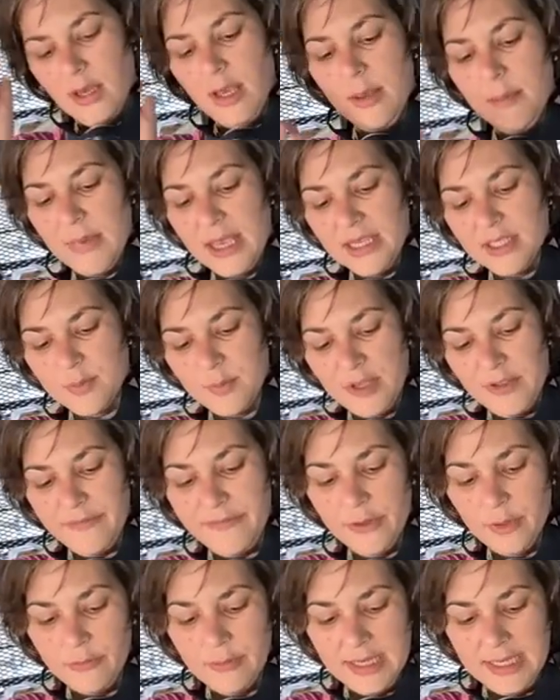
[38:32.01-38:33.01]
It makes me
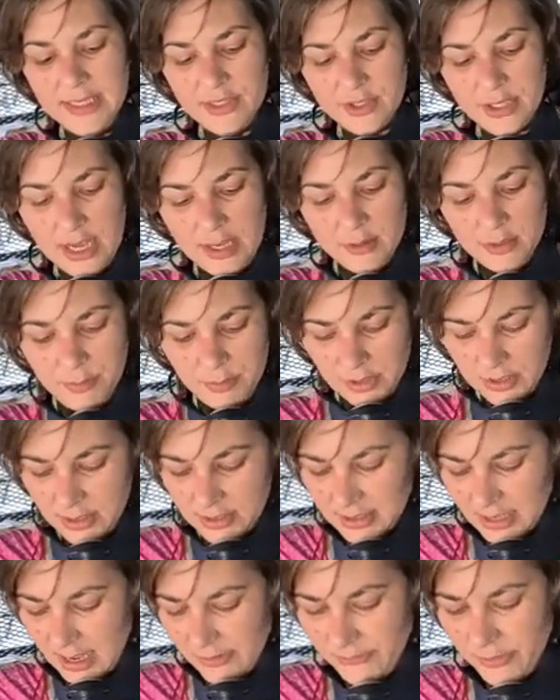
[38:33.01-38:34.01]
feel really ashamed
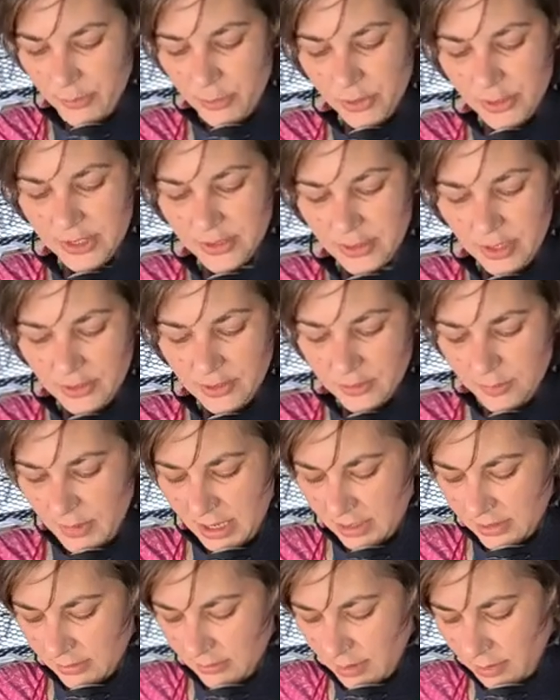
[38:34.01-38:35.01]
because everybody's going to
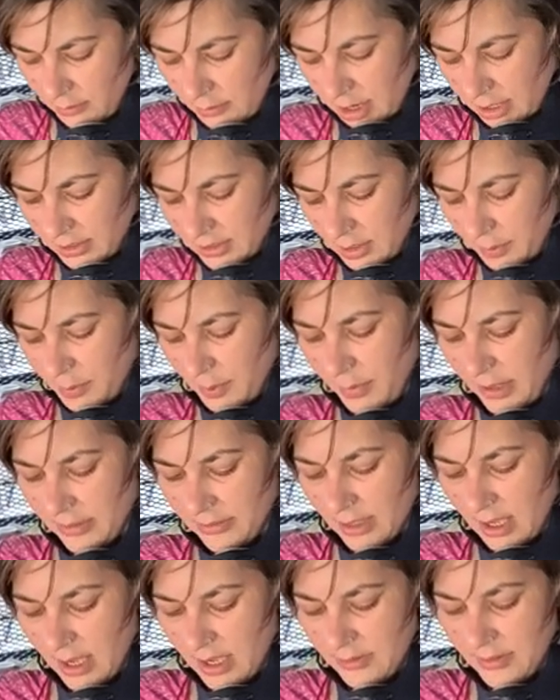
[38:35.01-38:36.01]
make their own mind up
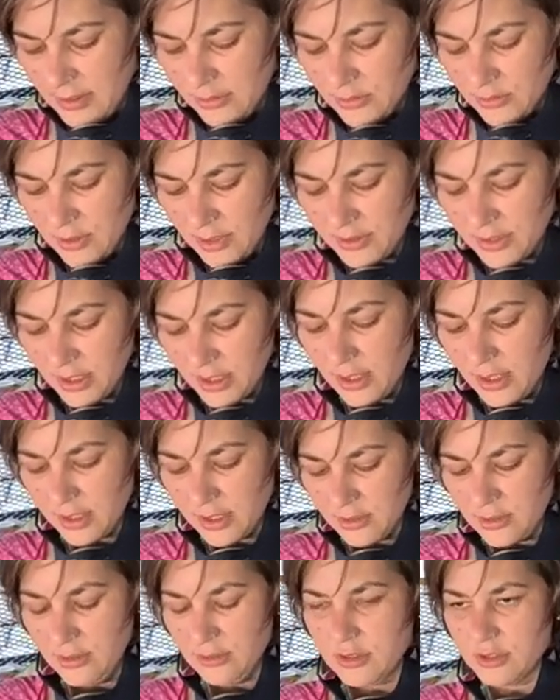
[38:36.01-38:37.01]
about that and there's nothing I
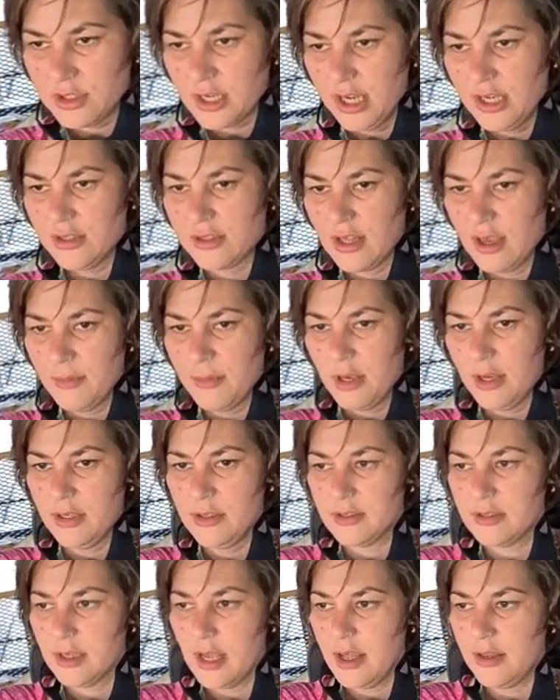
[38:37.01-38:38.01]
can do to change their
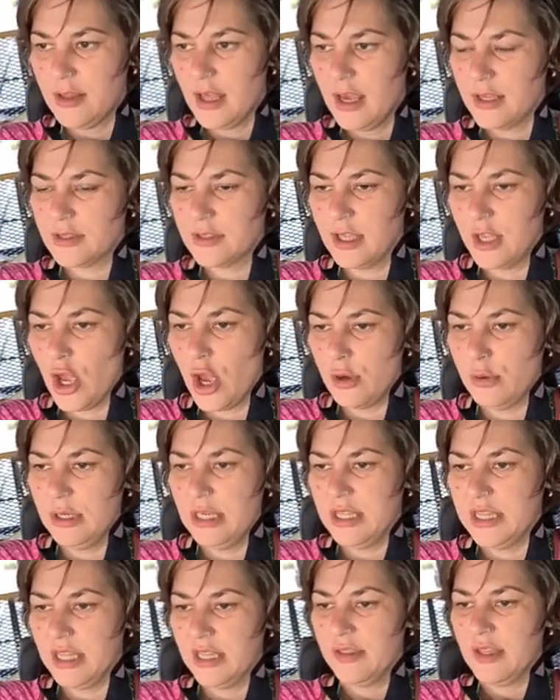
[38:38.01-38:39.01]
minds and that's the
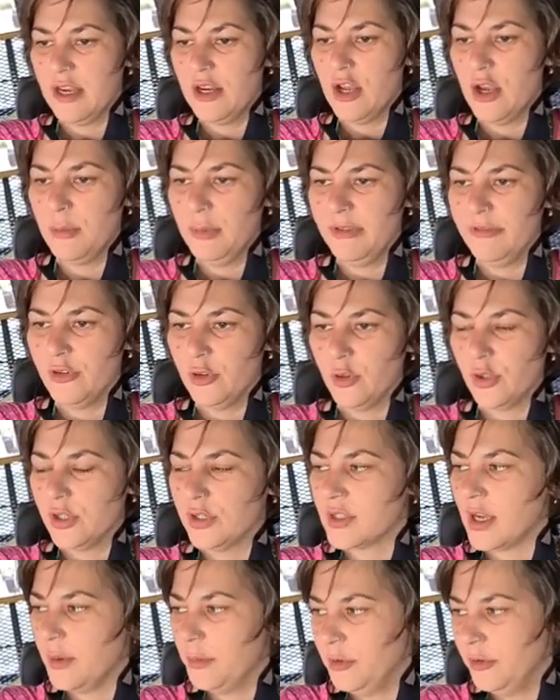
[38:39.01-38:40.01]
only thing they know me for
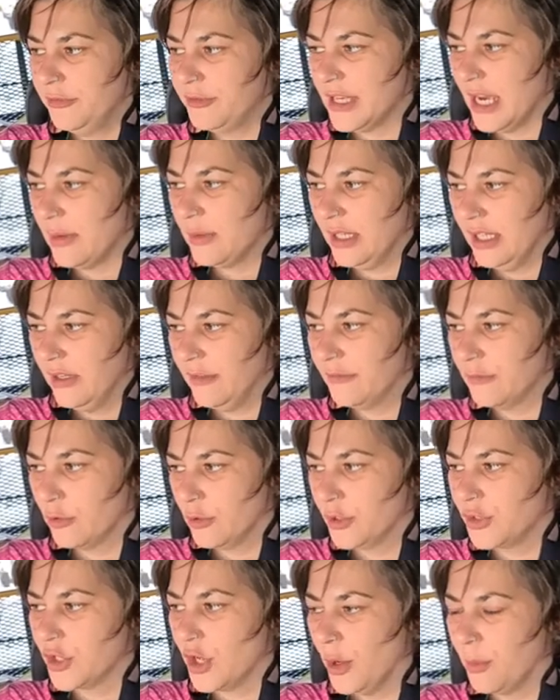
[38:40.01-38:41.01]
because I moved down here
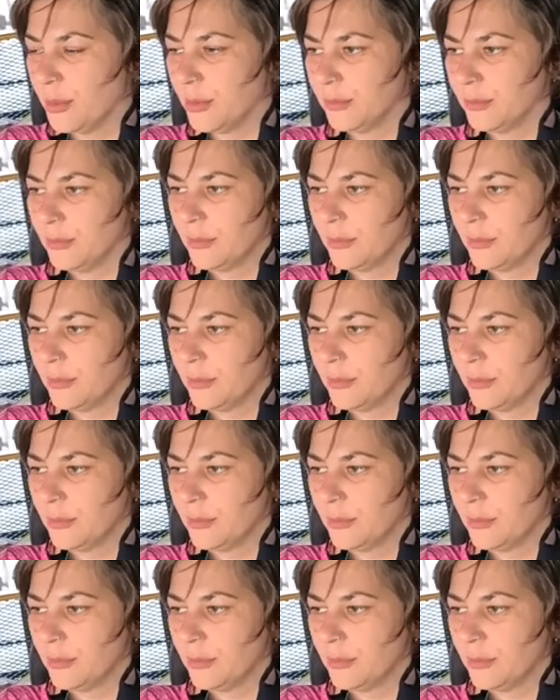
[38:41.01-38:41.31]
for a job